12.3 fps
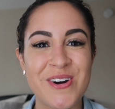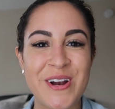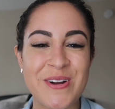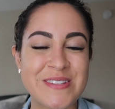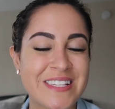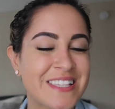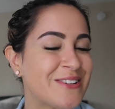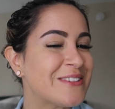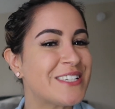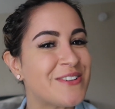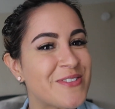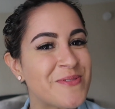I know it's a little
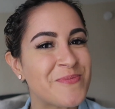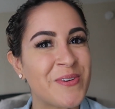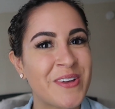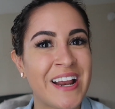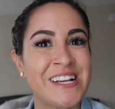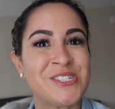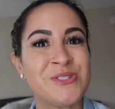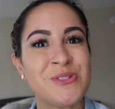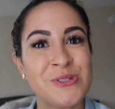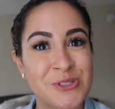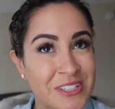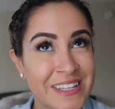different, but I
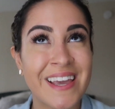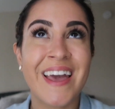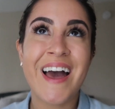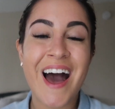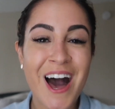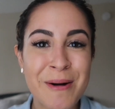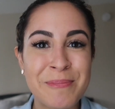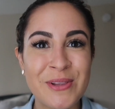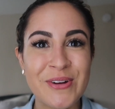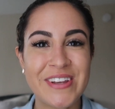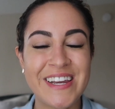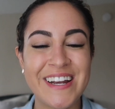usually
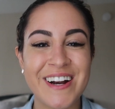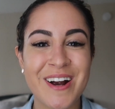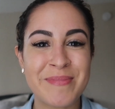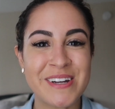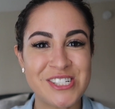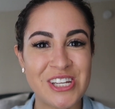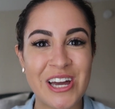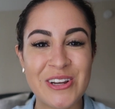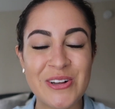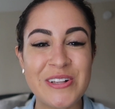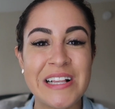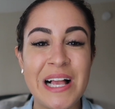upload here on my
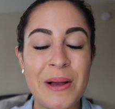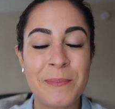channel.